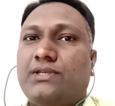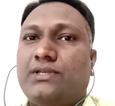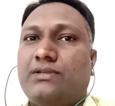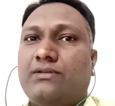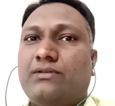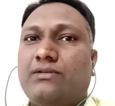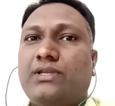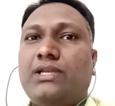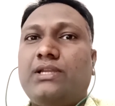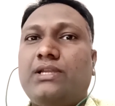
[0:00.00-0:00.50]

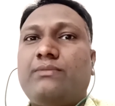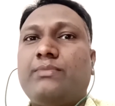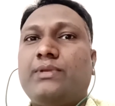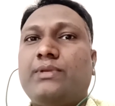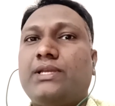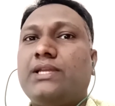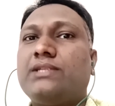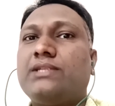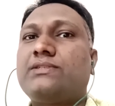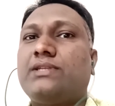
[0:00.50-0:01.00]
Okay, it may
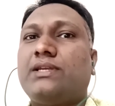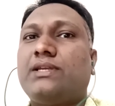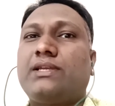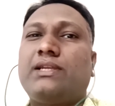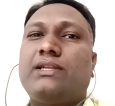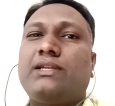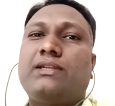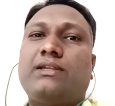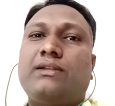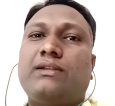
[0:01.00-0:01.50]
get stuck
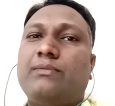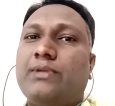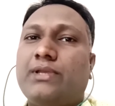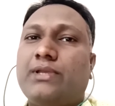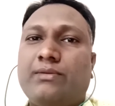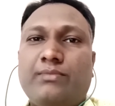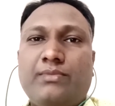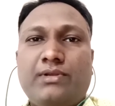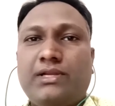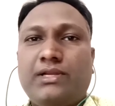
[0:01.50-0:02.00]
and it will
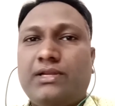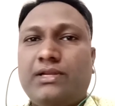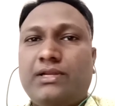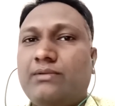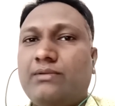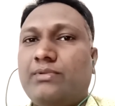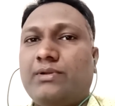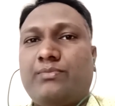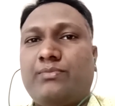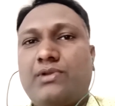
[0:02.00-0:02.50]
become a little
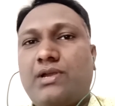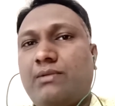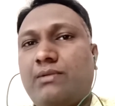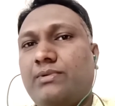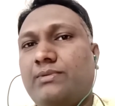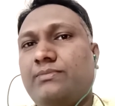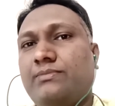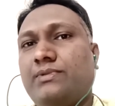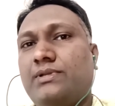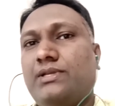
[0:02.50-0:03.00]
bit
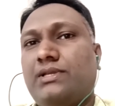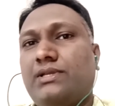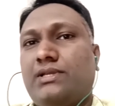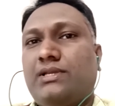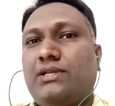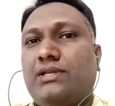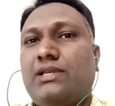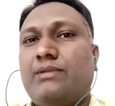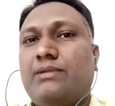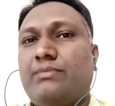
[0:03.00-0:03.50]
problem.
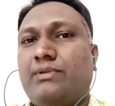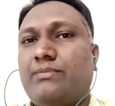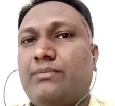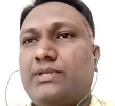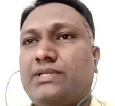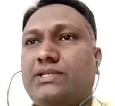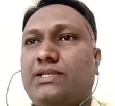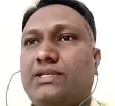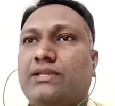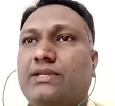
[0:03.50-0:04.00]
Can be
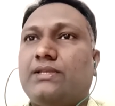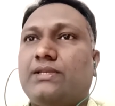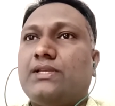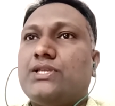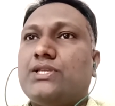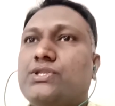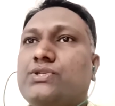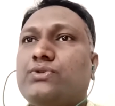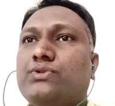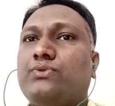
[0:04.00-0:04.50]
messy.
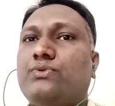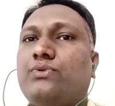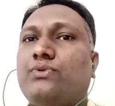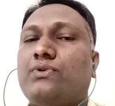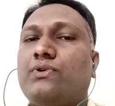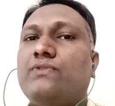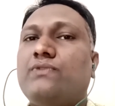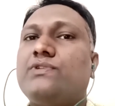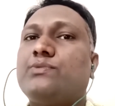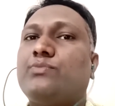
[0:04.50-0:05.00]
So
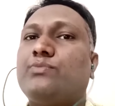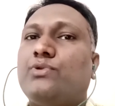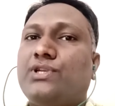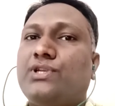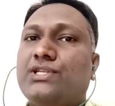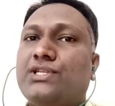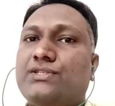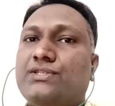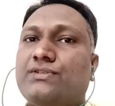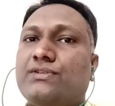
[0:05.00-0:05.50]
always
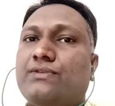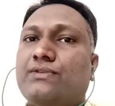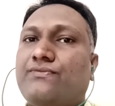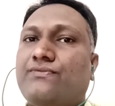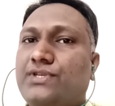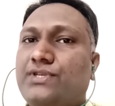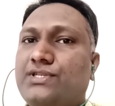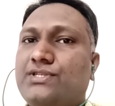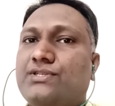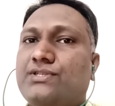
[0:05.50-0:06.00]
boneless
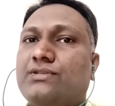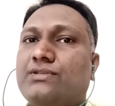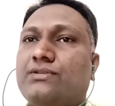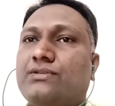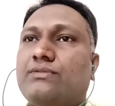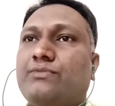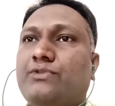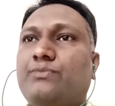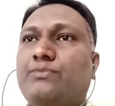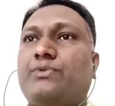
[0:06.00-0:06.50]
fish
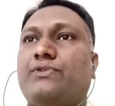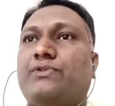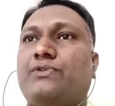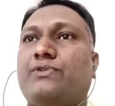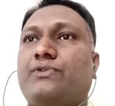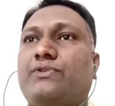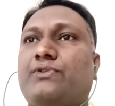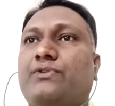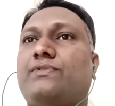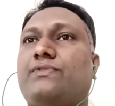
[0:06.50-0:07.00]
we prefer.
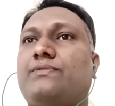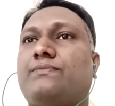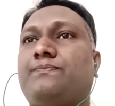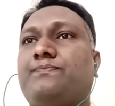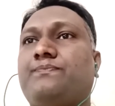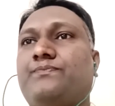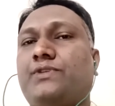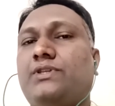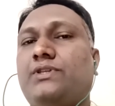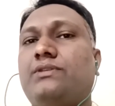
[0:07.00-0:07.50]

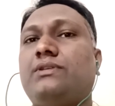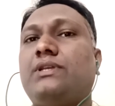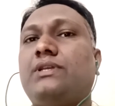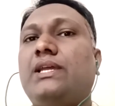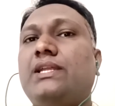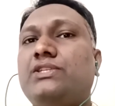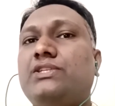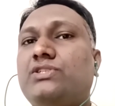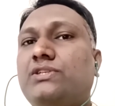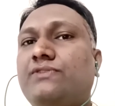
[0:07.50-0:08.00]
Okay,
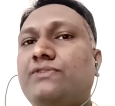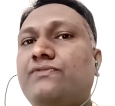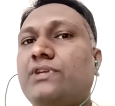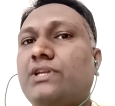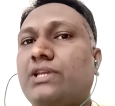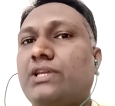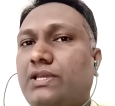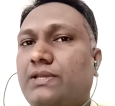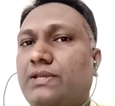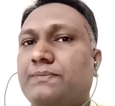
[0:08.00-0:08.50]
and G for
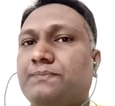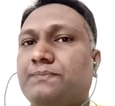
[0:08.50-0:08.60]
ghee.